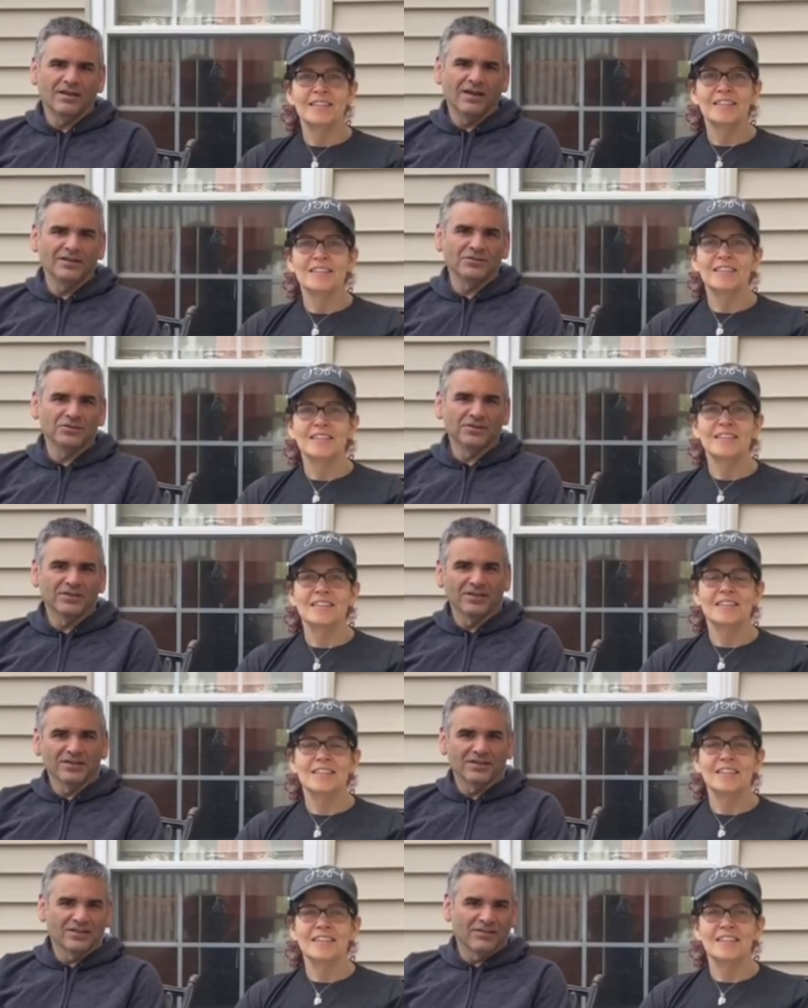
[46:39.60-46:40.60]
Speaker 1: Hi, Julia.
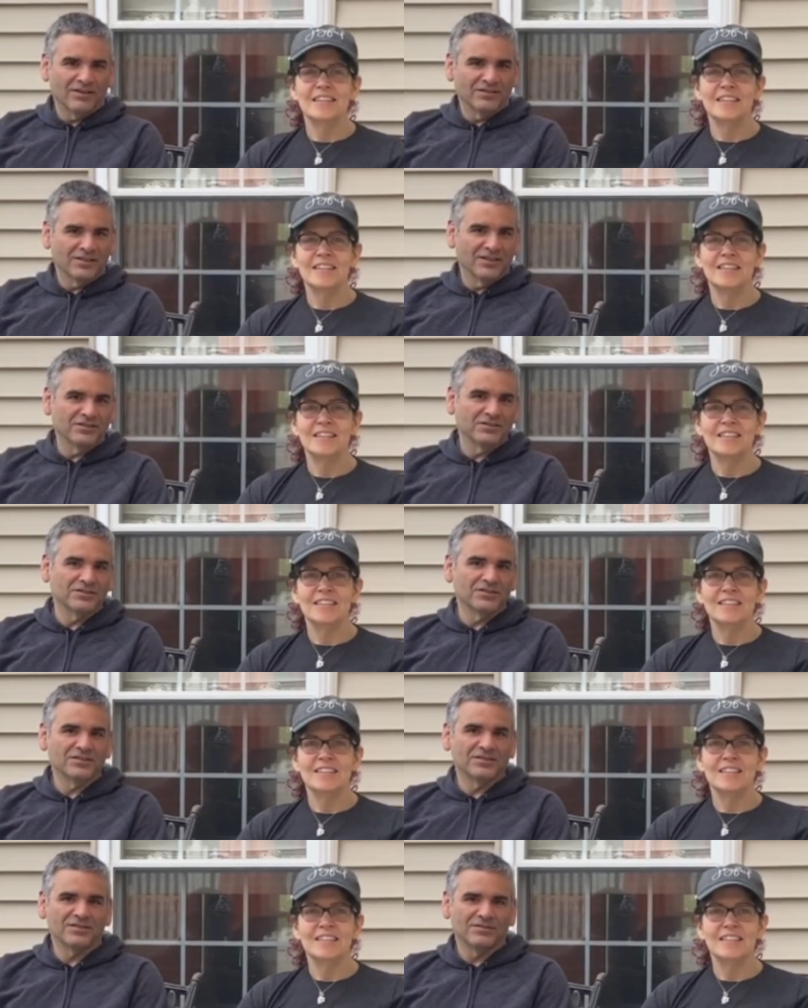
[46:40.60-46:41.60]

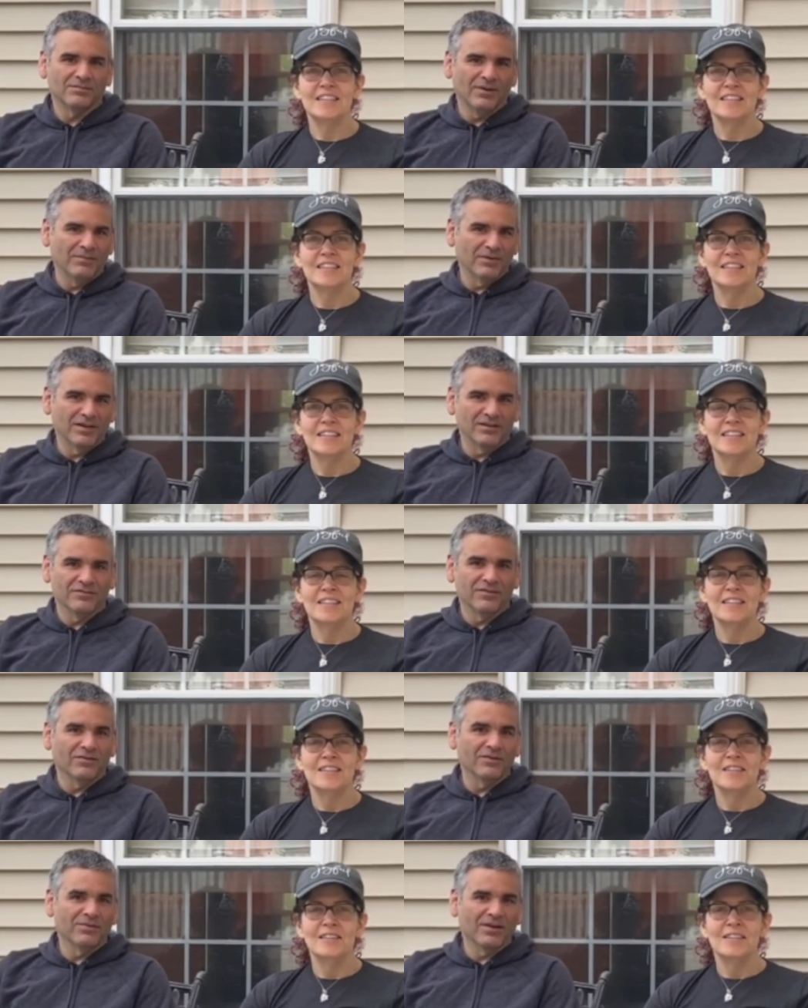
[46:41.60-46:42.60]
Congratulations. Mama, I'm
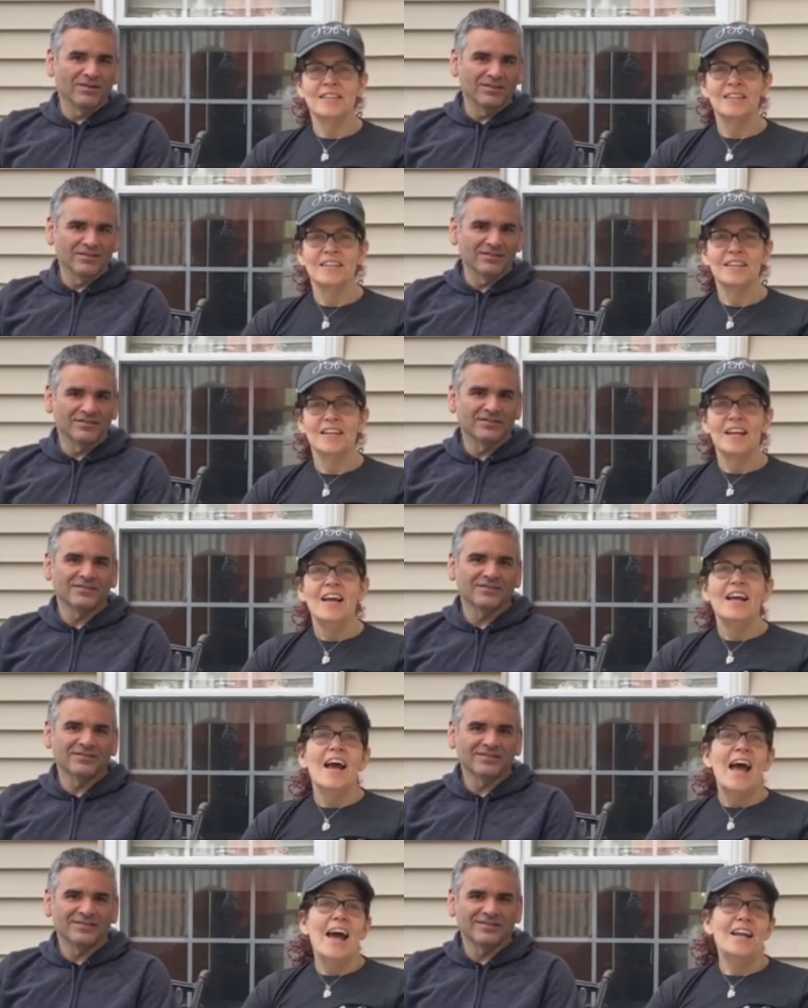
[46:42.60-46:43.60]
very proud of you.
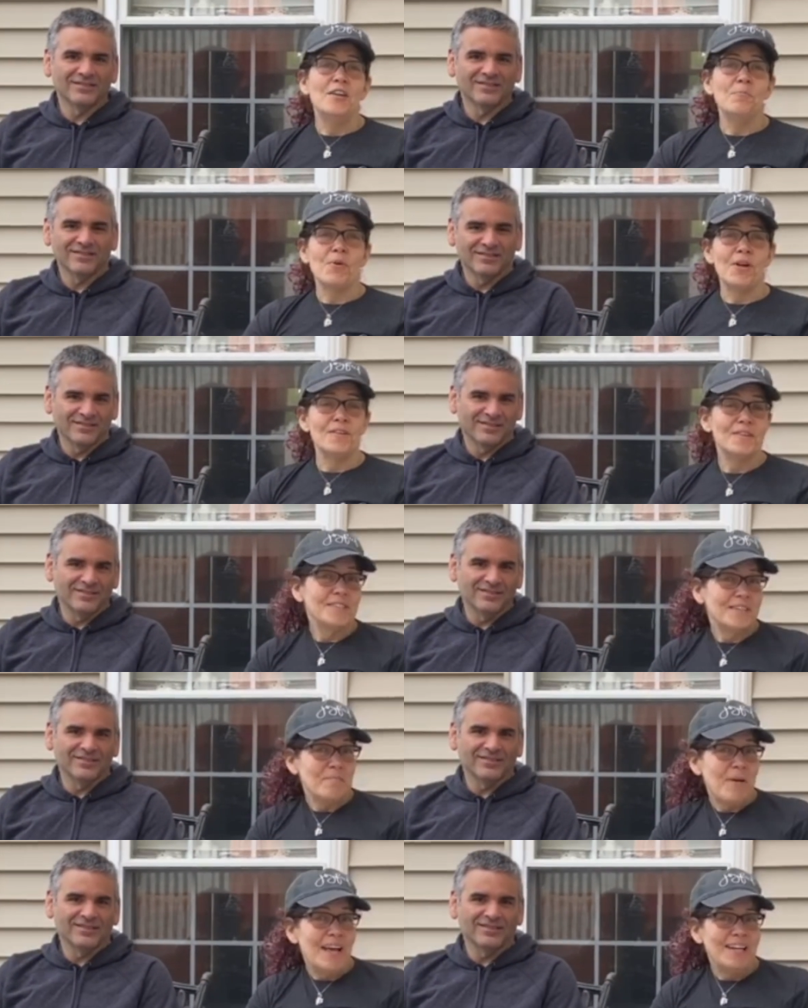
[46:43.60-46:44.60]
Speaker 2: And your brothers
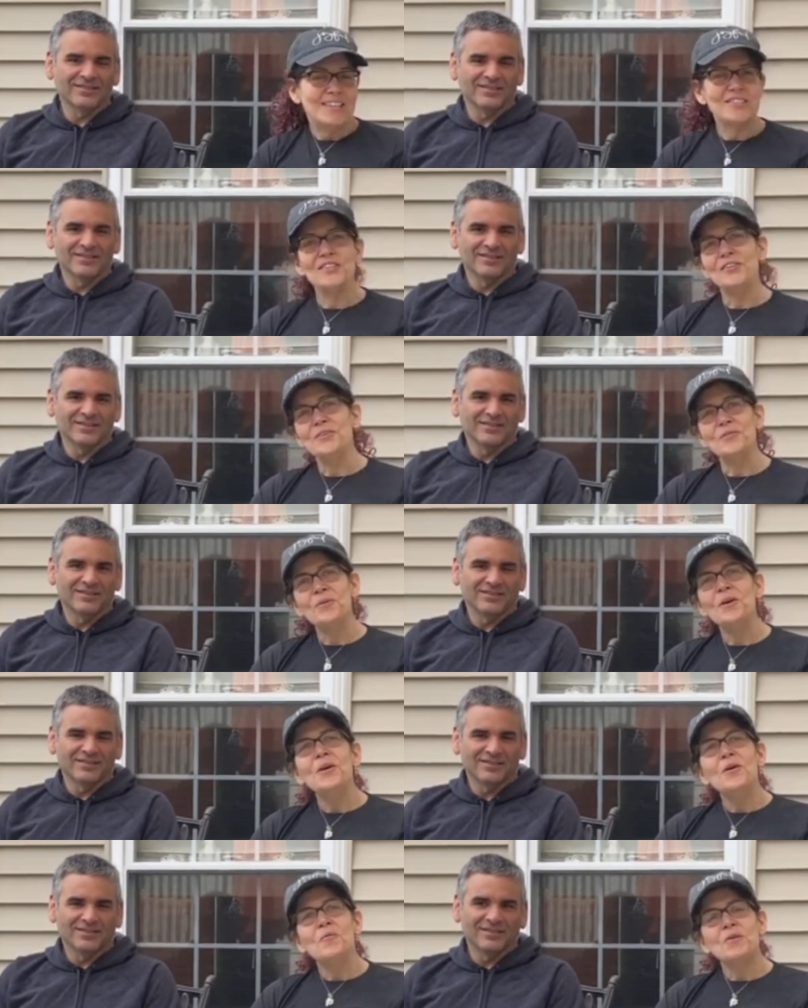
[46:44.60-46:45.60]
and Maddie too.
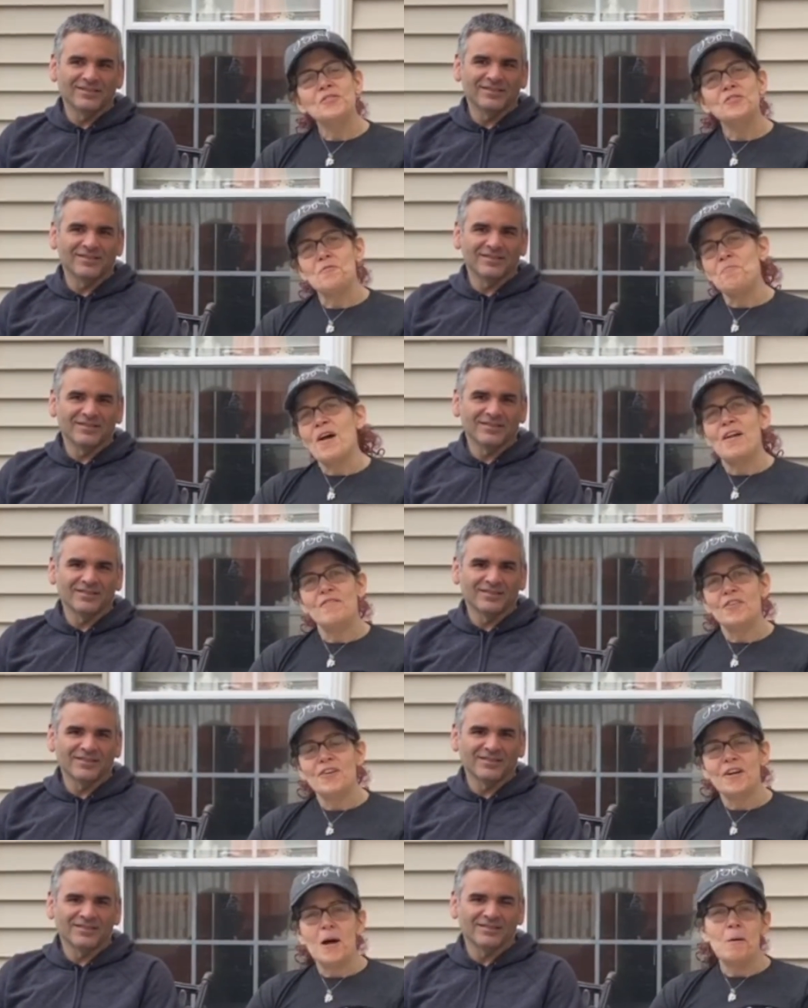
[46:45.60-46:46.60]
We're so proud of
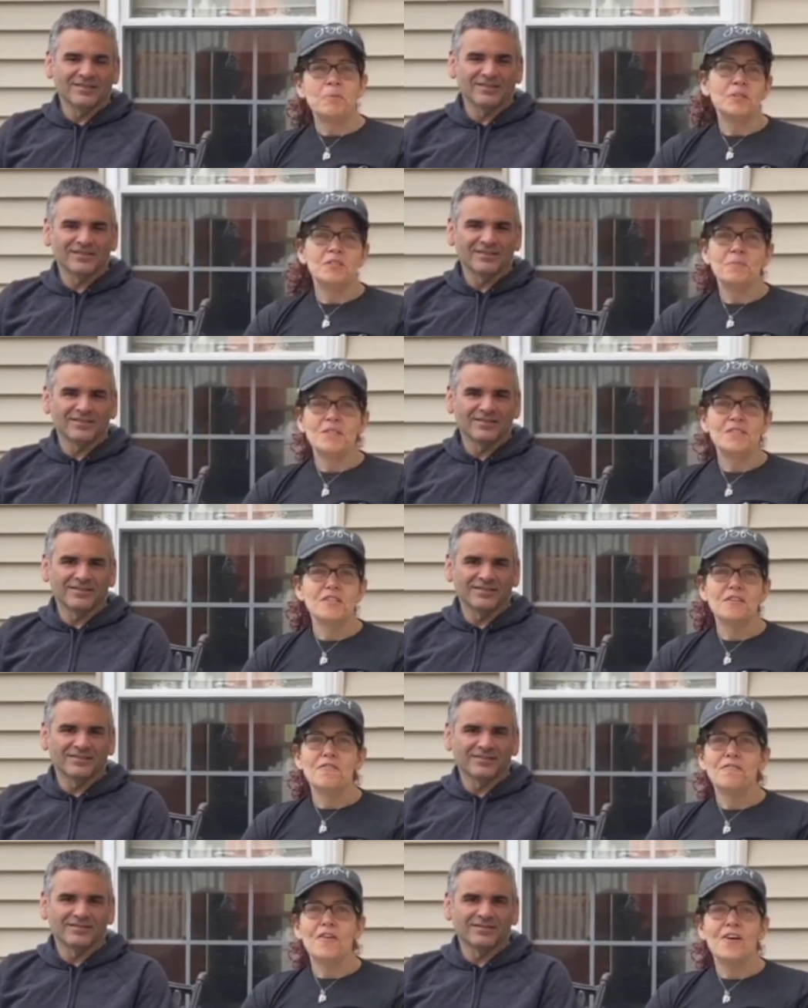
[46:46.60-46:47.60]
your accomplishments so
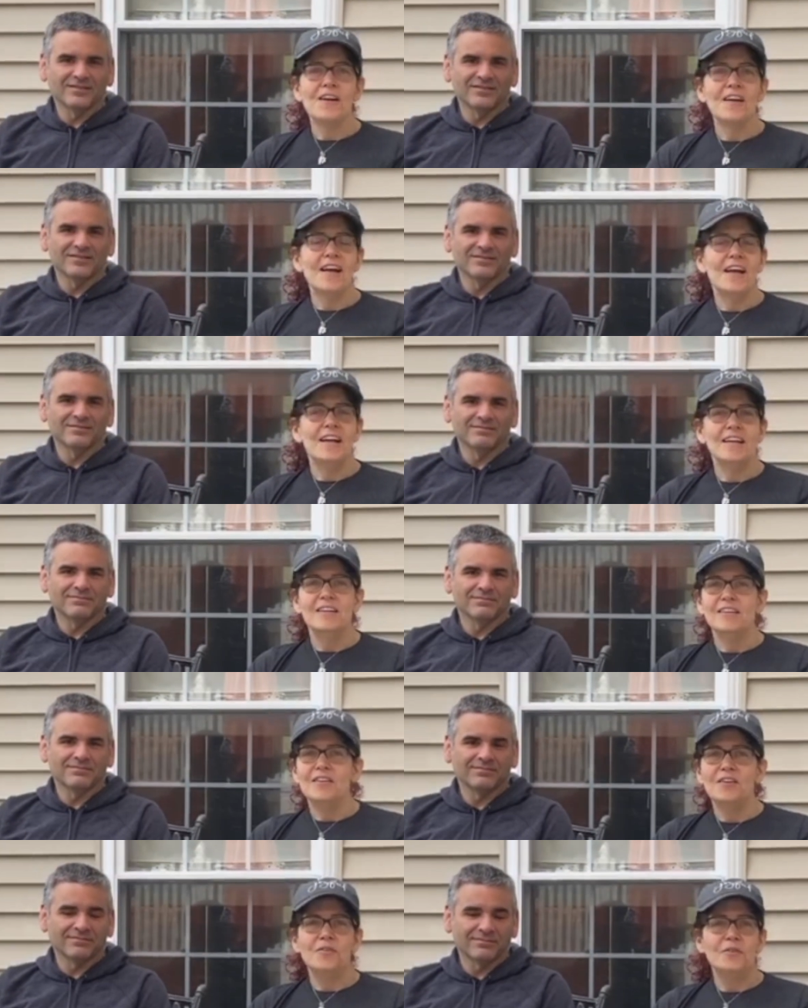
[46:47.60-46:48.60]
far and
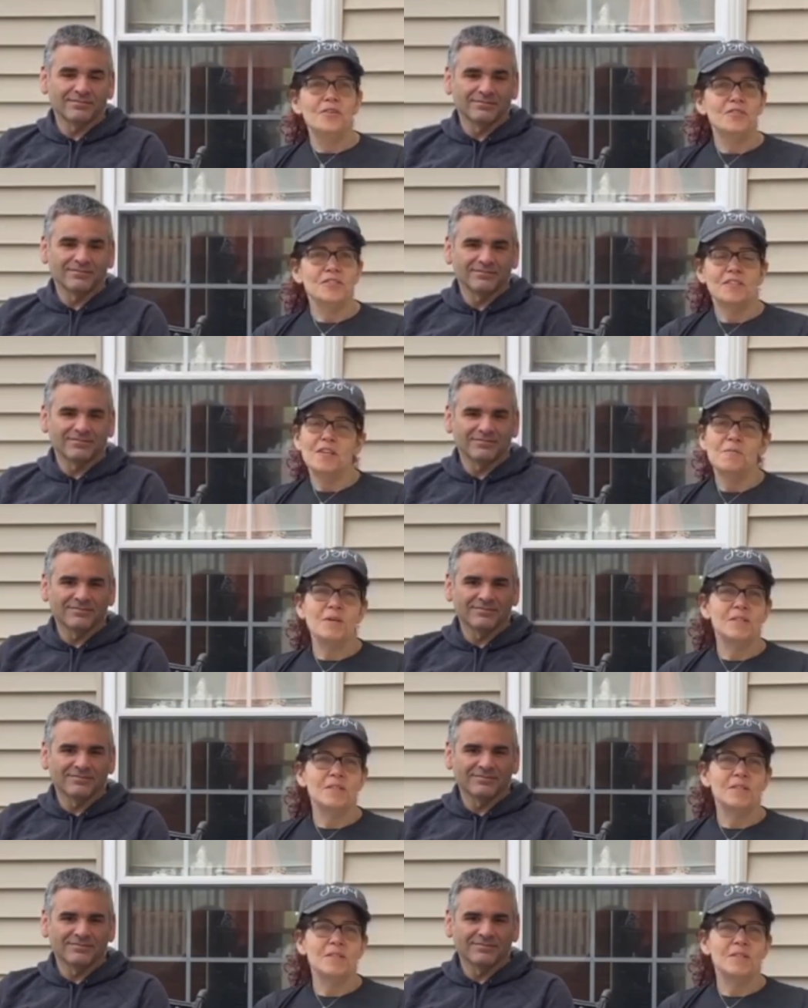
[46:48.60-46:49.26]
know you're just going to be